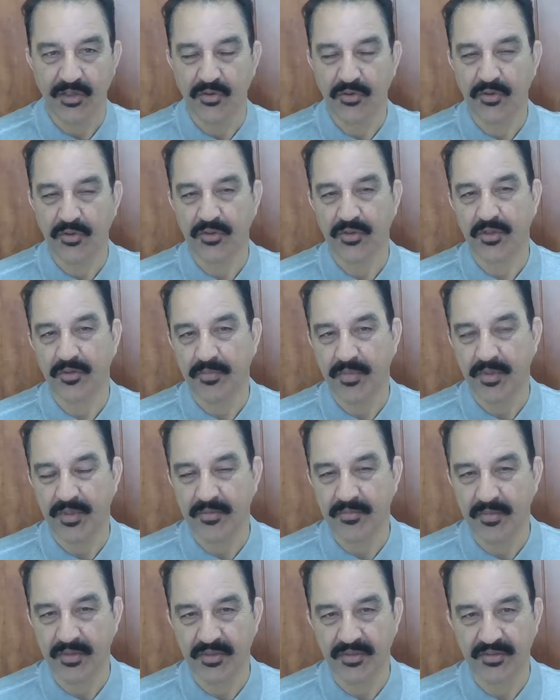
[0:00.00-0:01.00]
kilonewton
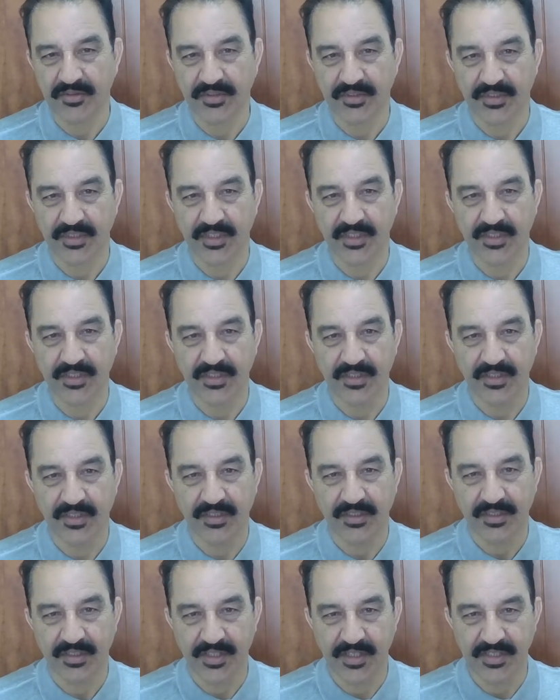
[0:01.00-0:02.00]
per meter square
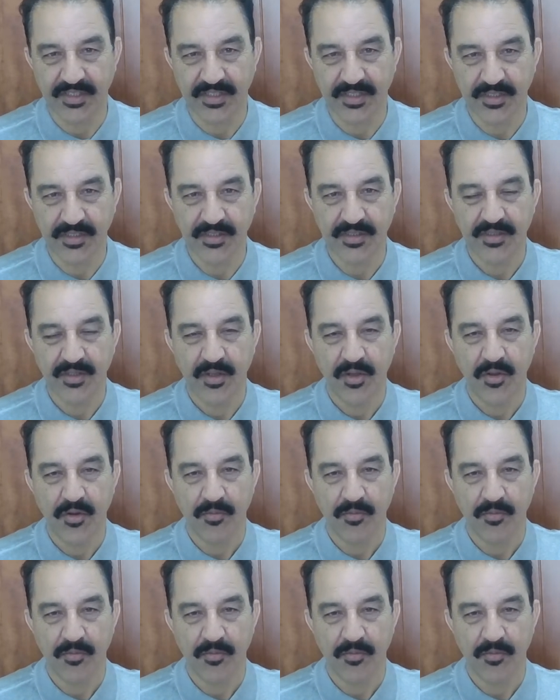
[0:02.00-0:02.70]
or kg